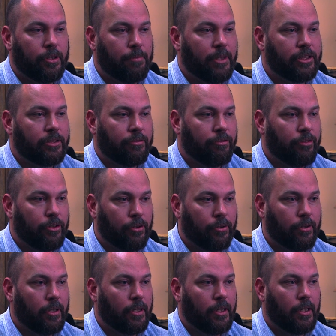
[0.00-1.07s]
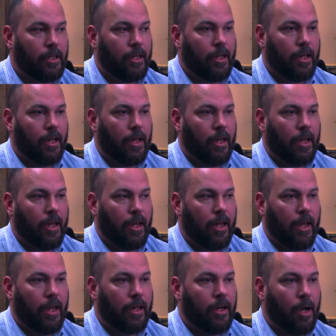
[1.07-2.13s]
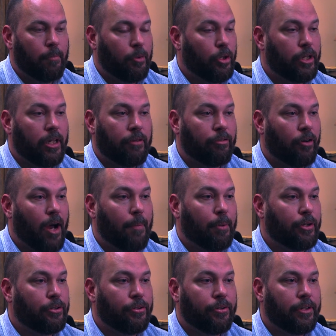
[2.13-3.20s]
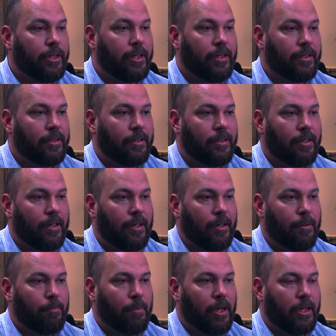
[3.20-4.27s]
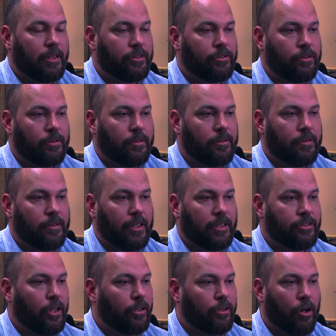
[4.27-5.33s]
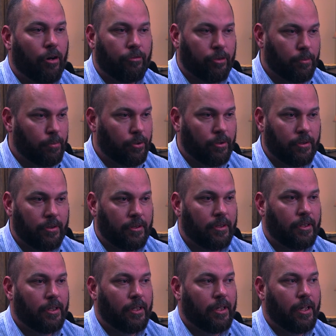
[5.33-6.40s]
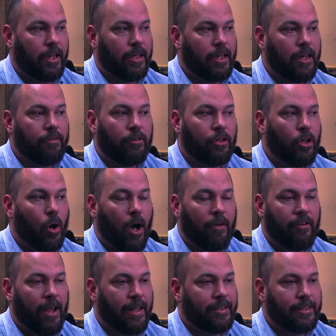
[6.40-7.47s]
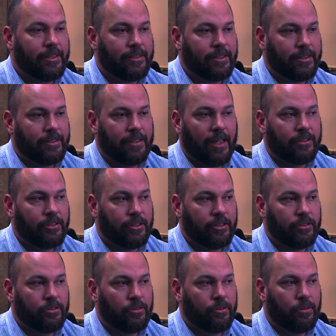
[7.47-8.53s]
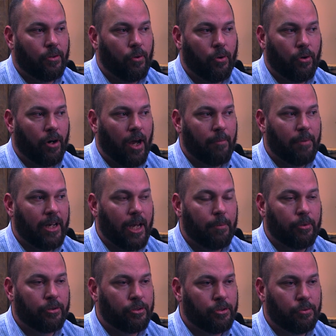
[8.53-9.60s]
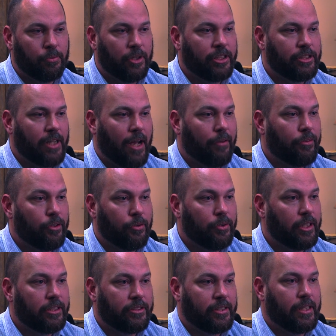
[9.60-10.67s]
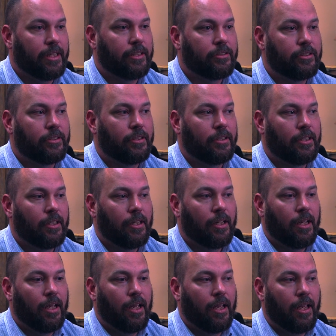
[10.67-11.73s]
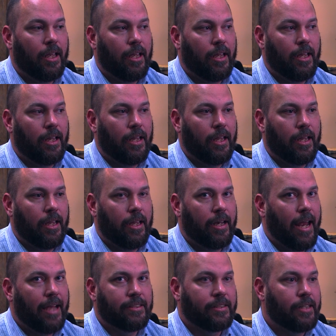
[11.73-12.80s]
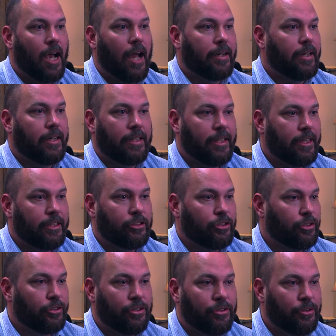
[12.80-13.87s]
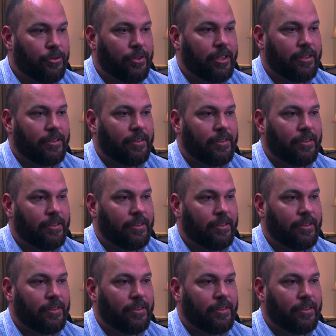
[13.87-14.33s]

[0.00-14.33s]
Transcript: the mission field, and I'm looking for opportunity, but it's uncomfortable. And even though I've had these successes, or I've been able to reach out and do these things, it hasn't gotten any easier to do it.